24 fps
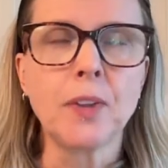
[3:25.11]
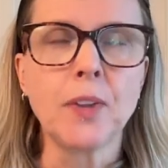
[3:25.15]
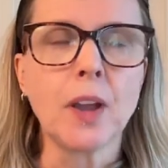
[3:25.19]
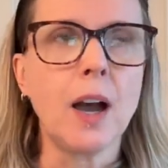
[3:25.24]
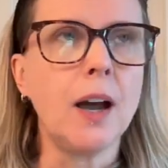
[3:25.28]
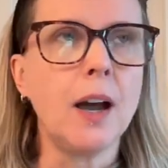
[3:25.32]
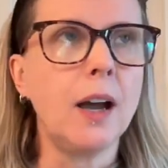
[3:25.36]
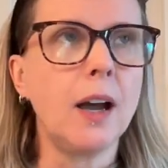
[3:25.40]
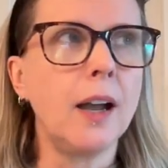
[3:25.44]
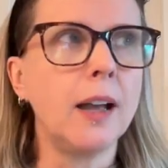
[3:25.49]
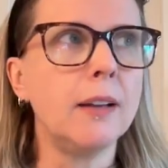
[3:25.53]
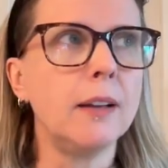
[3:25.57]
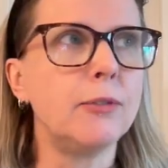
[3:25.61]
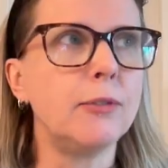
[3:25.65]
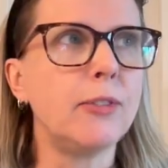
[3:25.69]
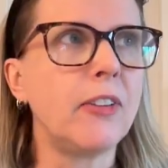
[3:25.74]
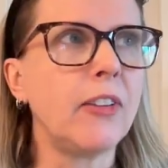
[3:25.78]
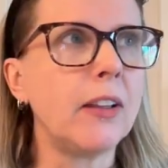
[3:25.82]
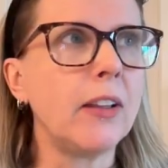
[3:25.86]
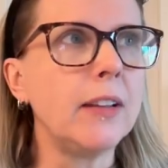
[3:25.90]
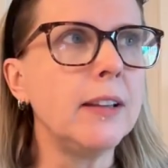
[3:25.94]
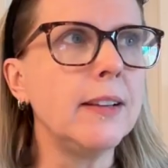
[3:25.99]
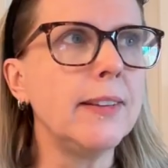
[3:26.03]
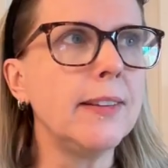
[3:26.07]
I've
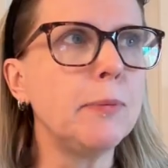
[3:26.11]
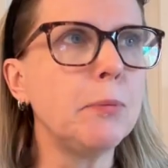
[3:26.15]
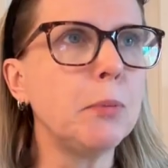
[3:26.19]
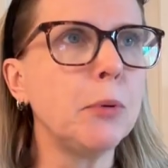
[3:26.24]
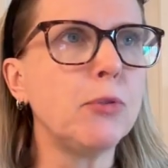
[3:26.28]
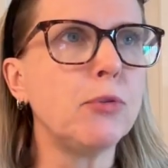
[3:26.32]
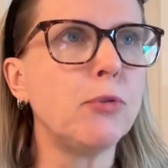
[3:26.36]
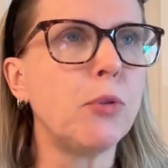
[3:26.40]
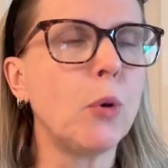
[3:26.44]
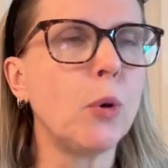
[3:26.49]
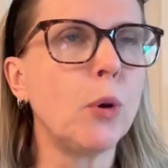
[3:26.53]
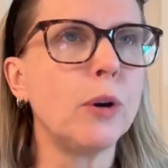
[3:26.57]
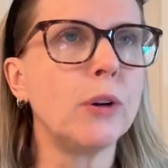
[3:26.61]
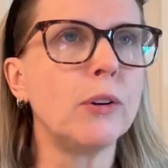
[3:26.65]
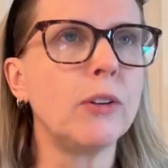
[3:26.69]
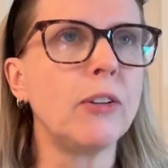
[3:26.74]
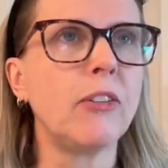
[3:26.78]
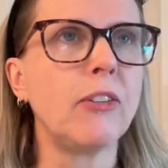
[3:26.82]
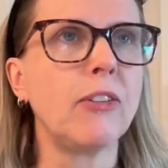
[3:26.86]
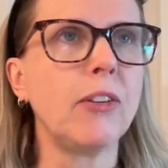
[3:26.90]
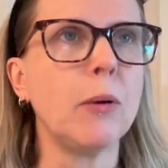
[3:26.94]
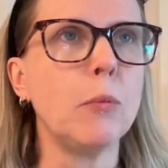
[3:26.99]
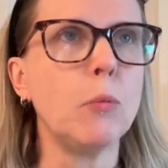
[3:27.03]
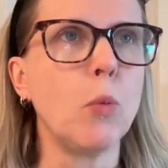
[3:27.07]
said this before
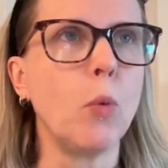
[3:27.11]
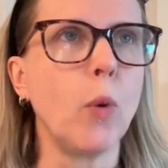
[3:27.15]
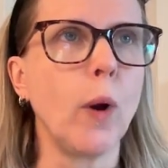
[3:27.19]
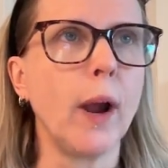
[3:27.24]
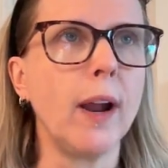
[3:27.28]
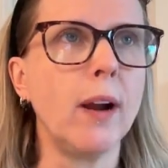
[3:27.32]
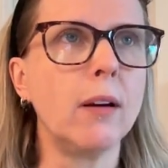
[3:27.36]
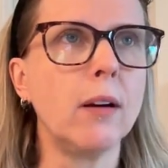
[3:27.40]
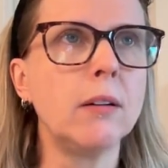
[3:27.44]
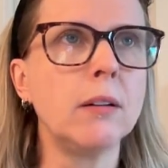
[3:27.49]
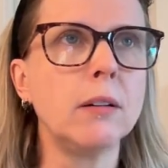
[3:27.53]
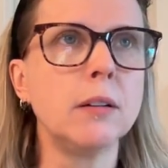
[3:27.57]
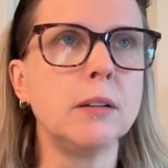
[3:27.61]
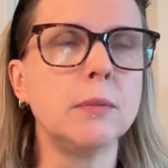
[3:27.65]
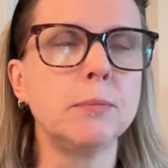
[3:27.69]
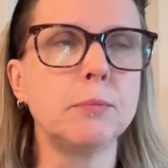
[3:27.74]
somewhere,